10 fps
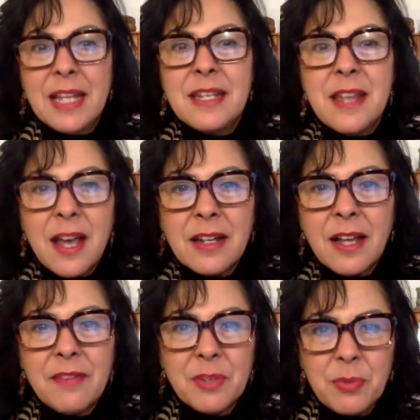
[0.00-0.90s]
None
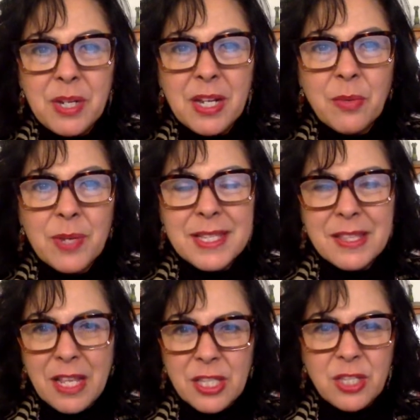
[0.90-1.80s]
of the reading was
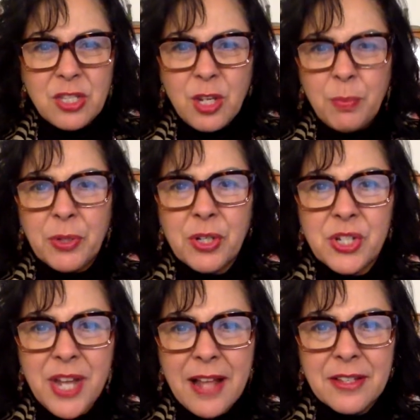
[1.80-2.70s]
super
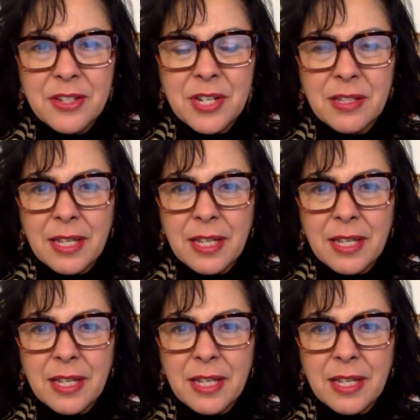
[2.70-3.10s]
challenging.